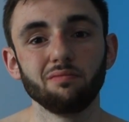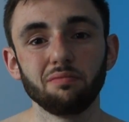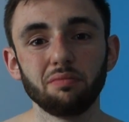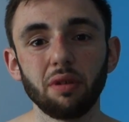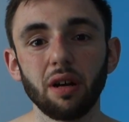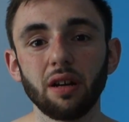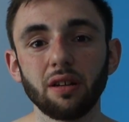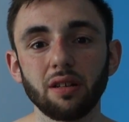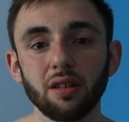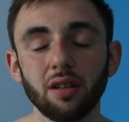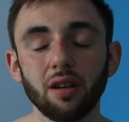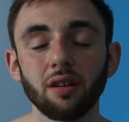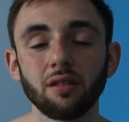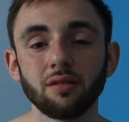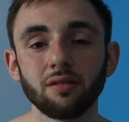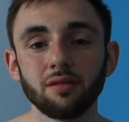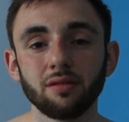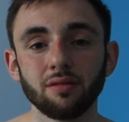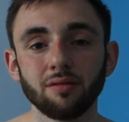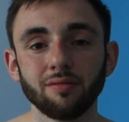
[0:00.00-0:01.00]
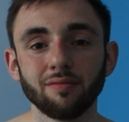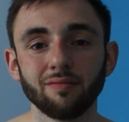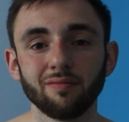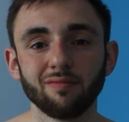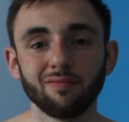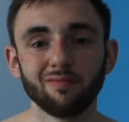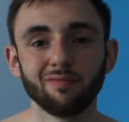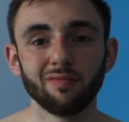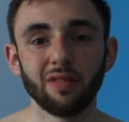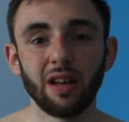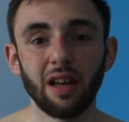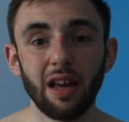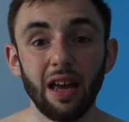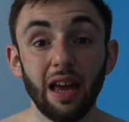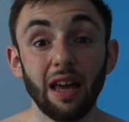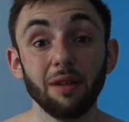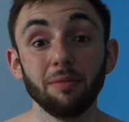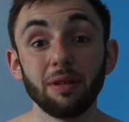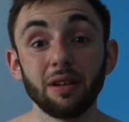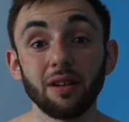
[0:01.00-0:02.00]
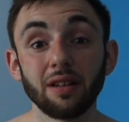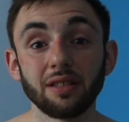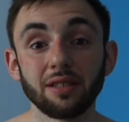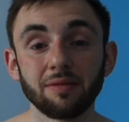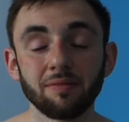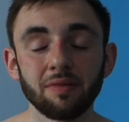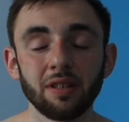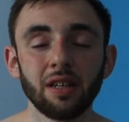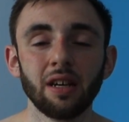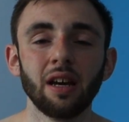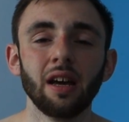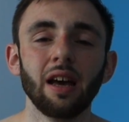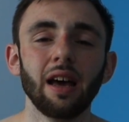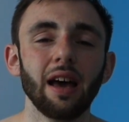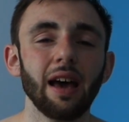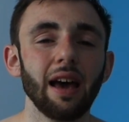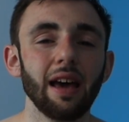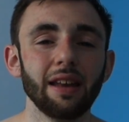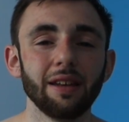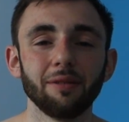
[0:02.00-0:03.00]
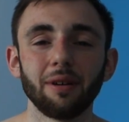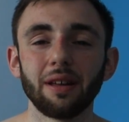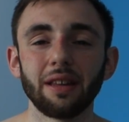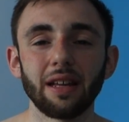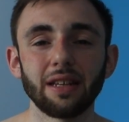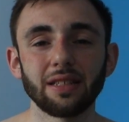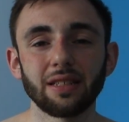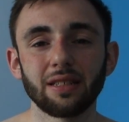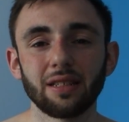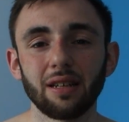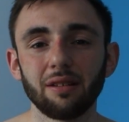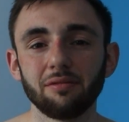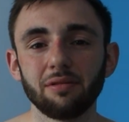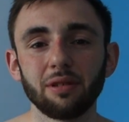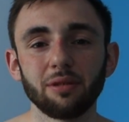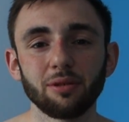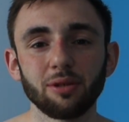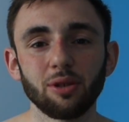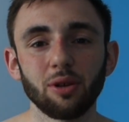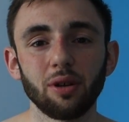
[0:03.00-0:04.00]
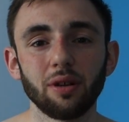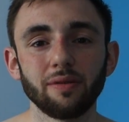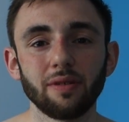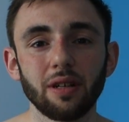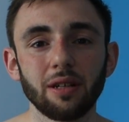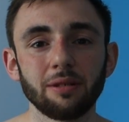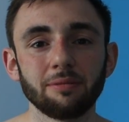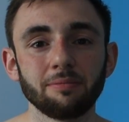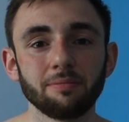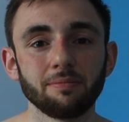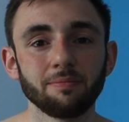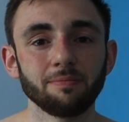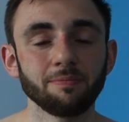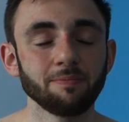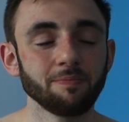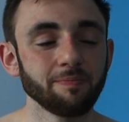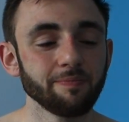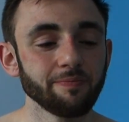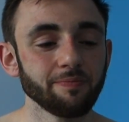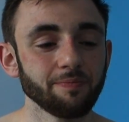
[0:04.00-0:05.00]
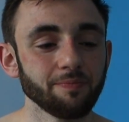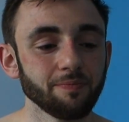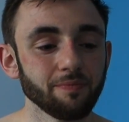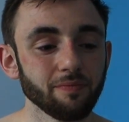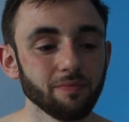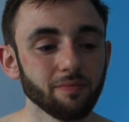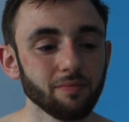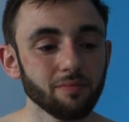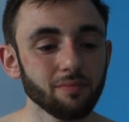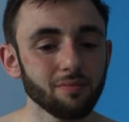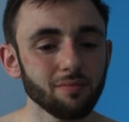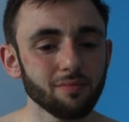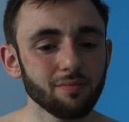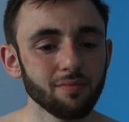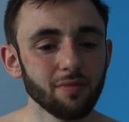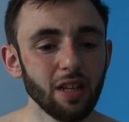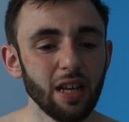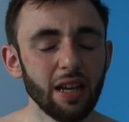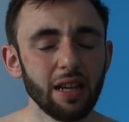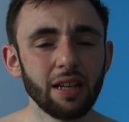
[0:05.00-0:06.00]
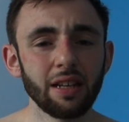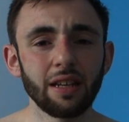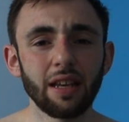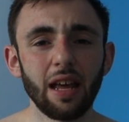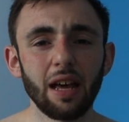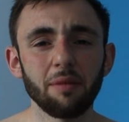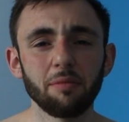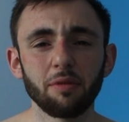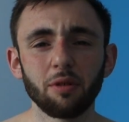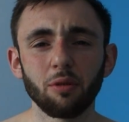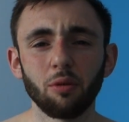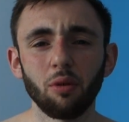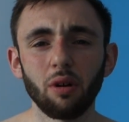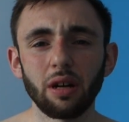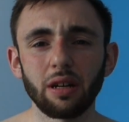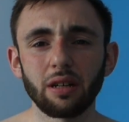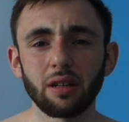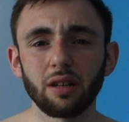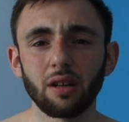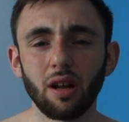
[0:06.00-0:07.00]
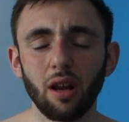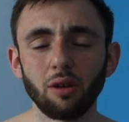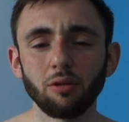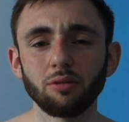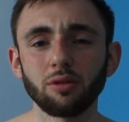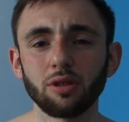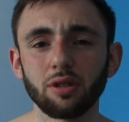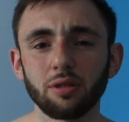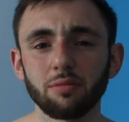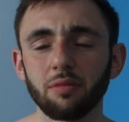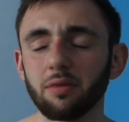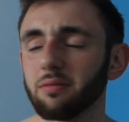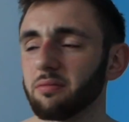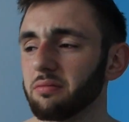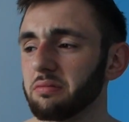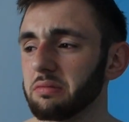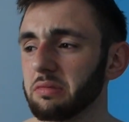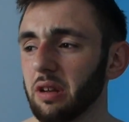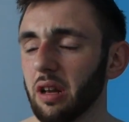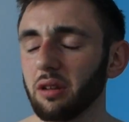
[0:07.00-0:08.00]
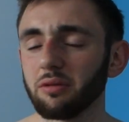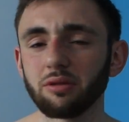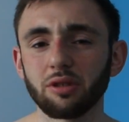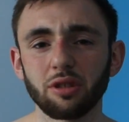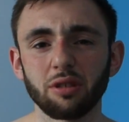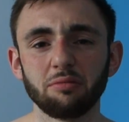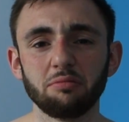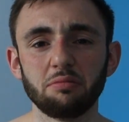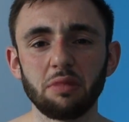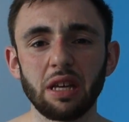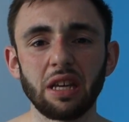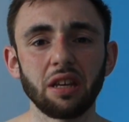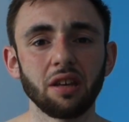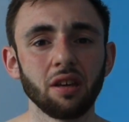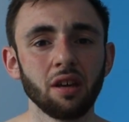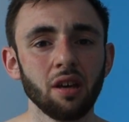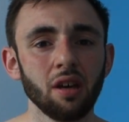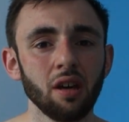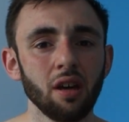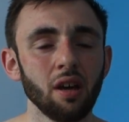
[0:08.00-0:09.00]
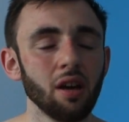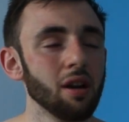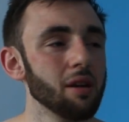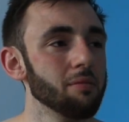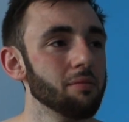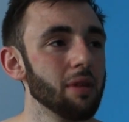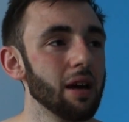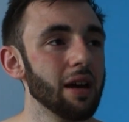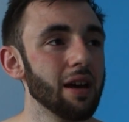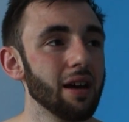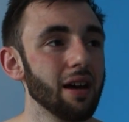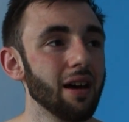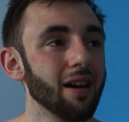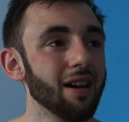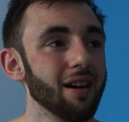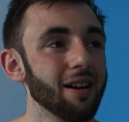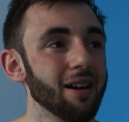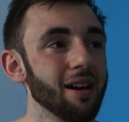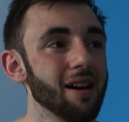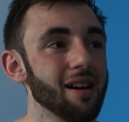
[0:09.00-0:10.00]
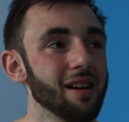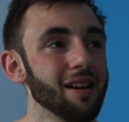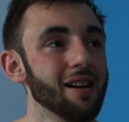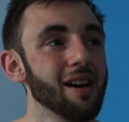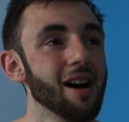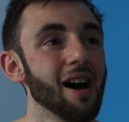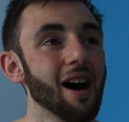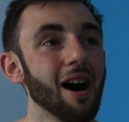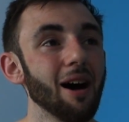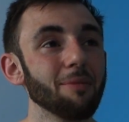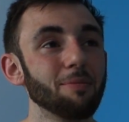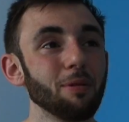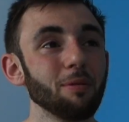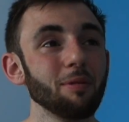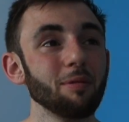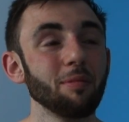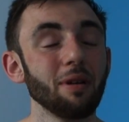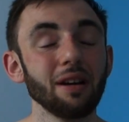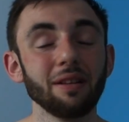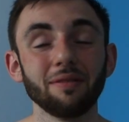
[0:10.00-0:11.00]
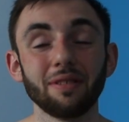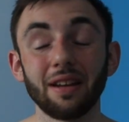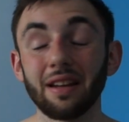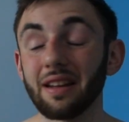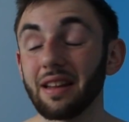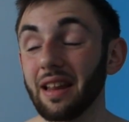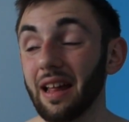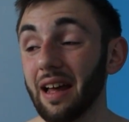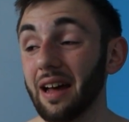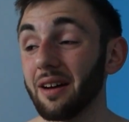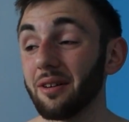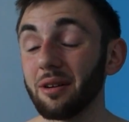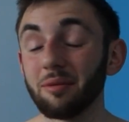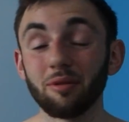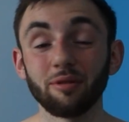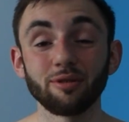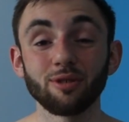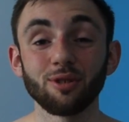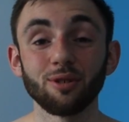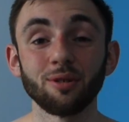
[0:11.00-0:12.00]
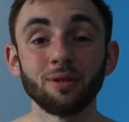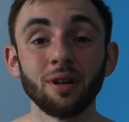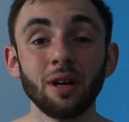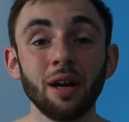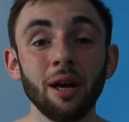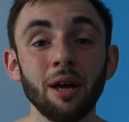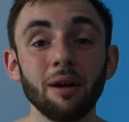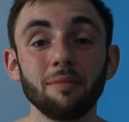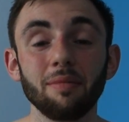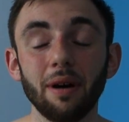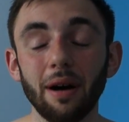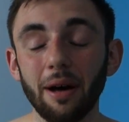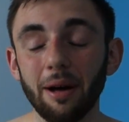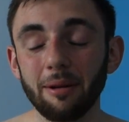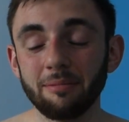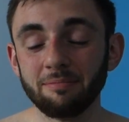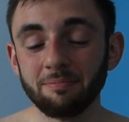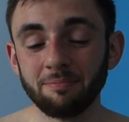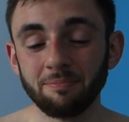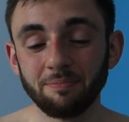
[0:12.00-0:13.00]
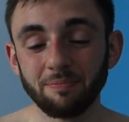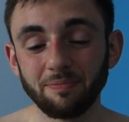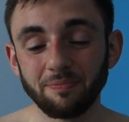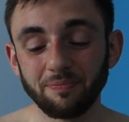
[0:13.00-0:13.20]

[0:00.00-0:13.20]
But, you know, it'd be nice. Anyway, that's a real sort of in-depth, quite close to me. I probably might even edit that out, I'm not sure. But